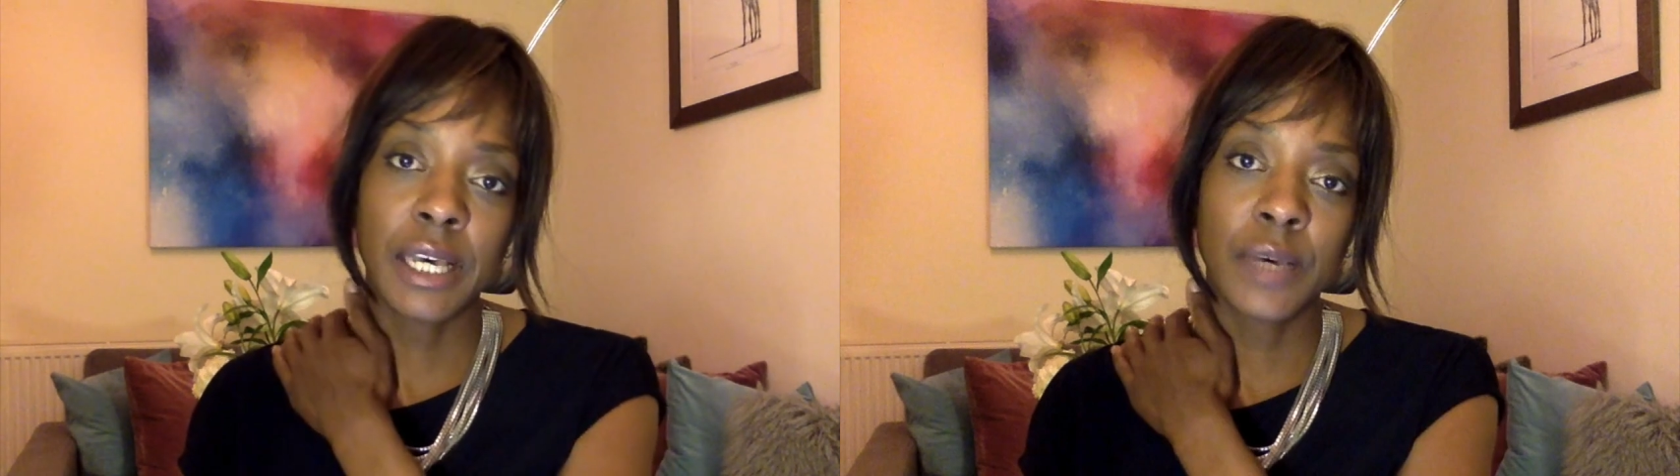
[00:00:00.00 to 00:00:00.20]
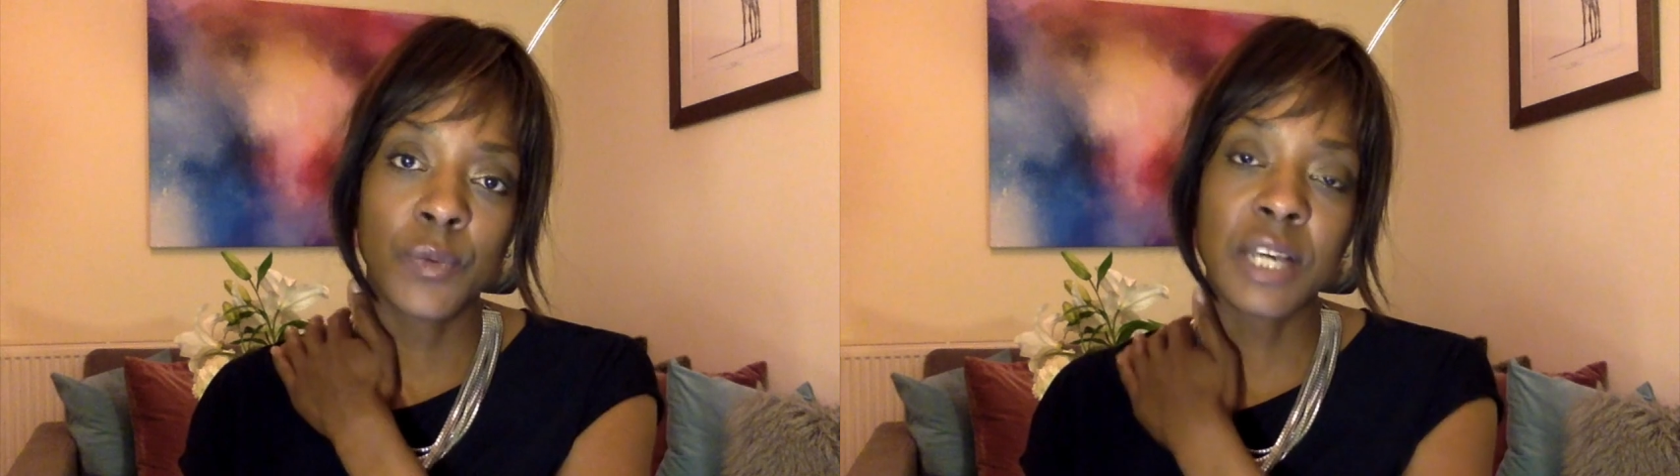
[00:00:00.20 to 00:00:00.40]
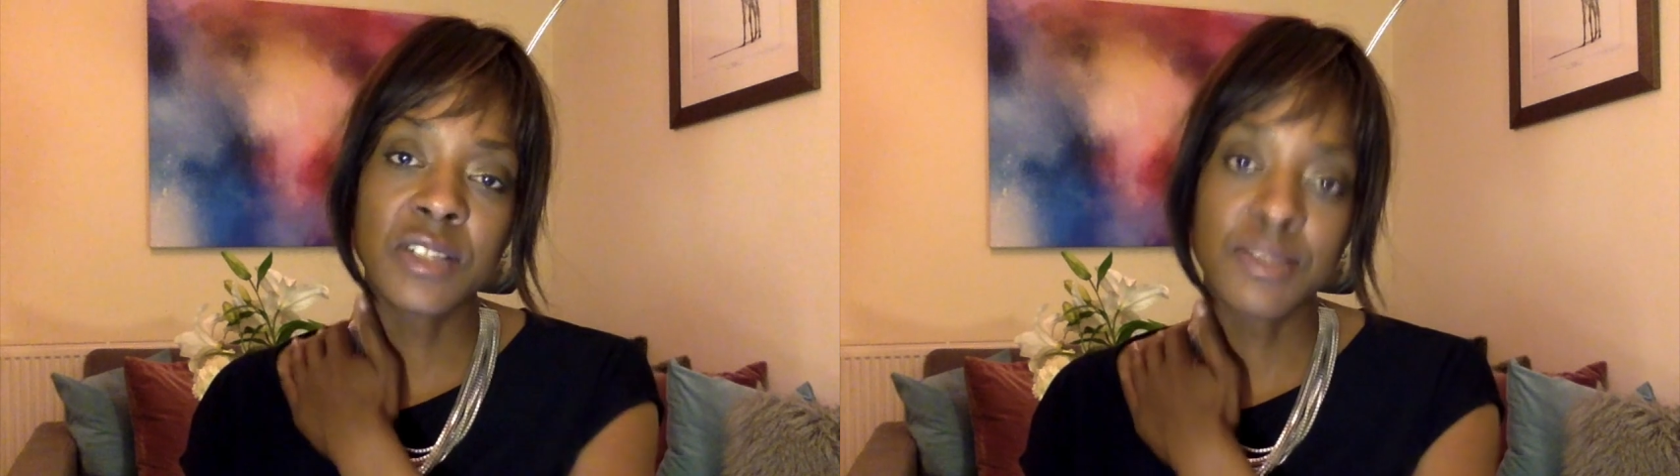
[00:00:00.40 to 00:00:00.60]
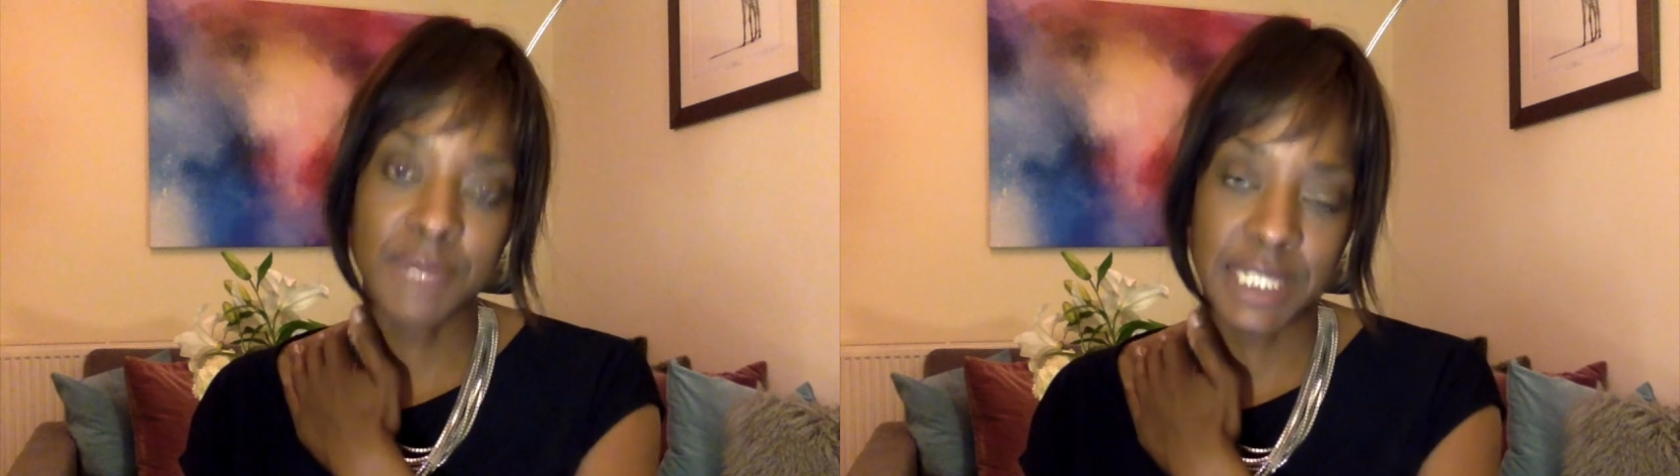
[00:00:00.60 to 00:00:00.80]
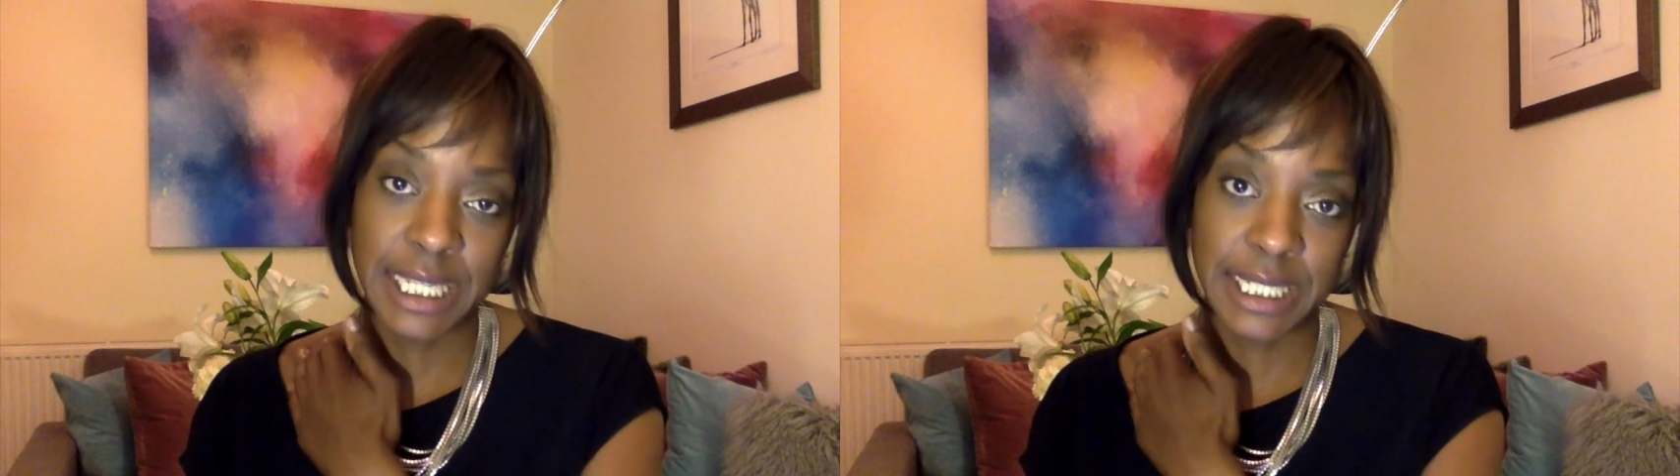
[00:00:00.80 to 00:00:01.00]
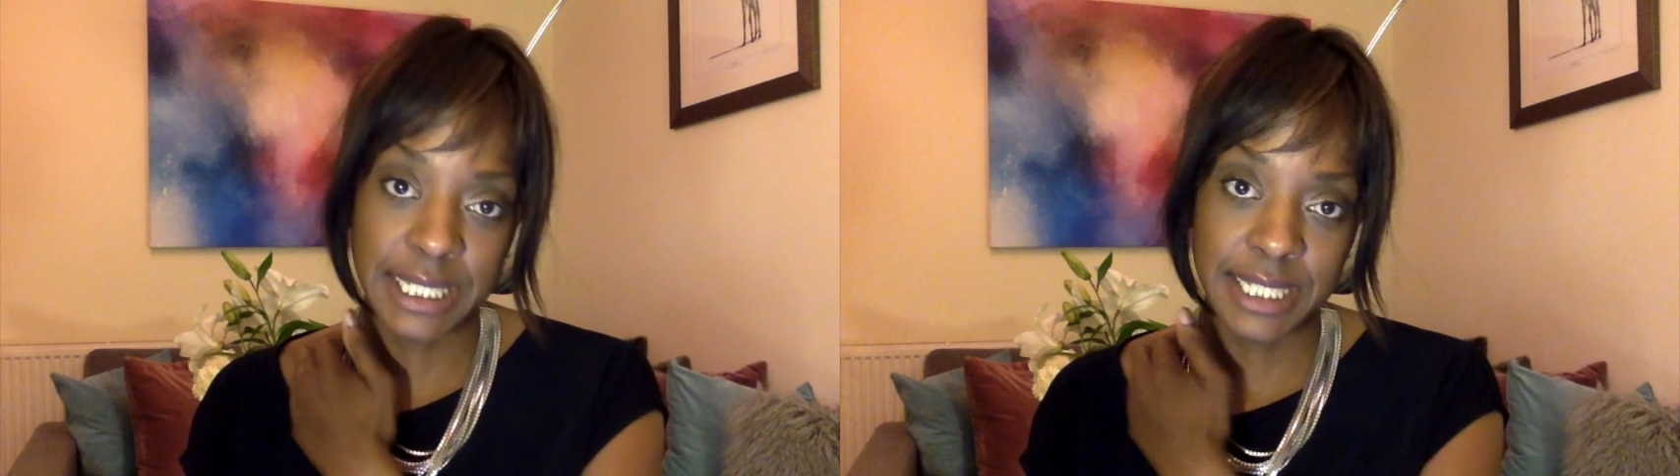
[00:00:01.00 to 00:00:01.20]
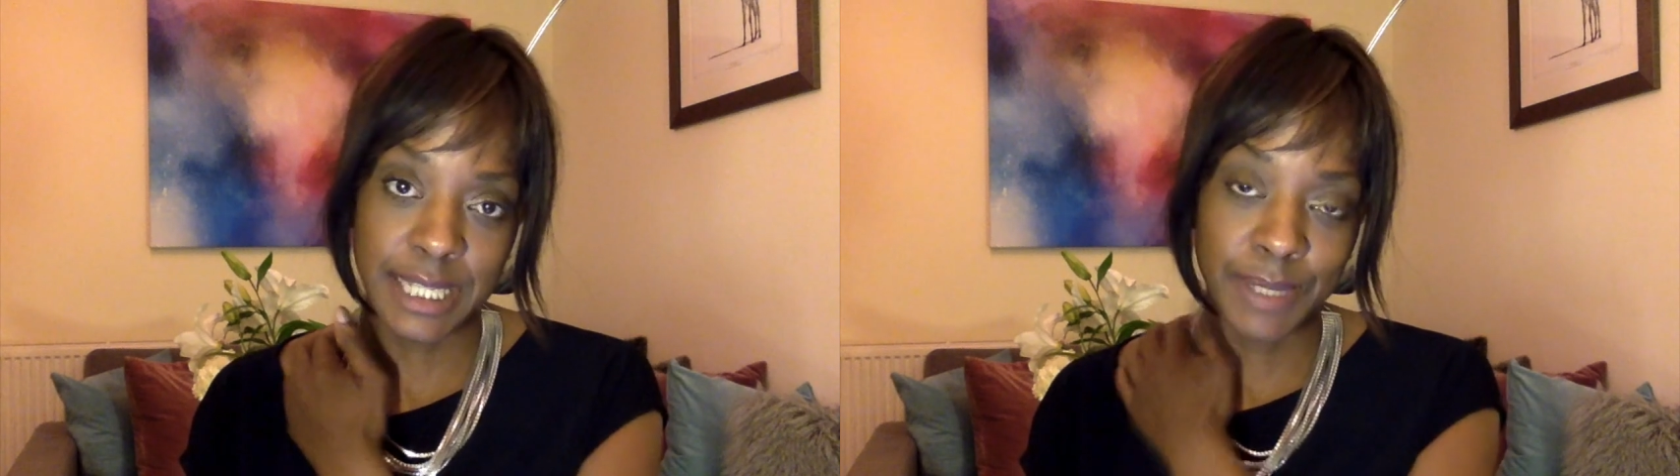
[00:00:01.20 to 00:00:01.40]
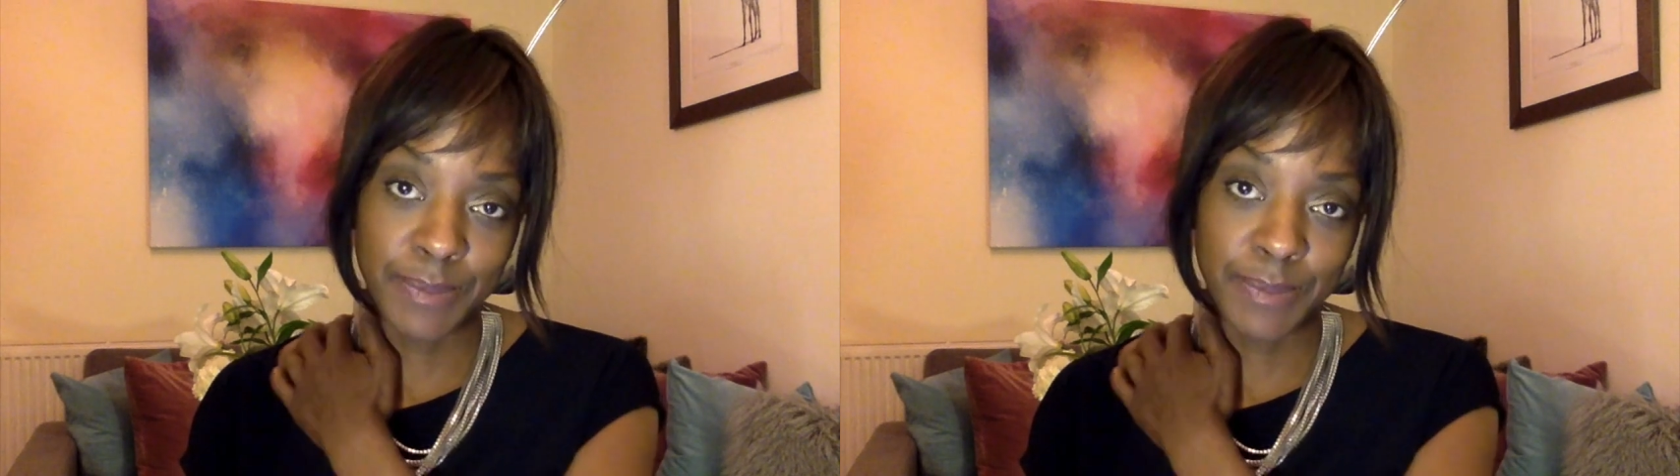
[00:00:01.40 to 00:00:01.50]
we ask them to take it to the tip,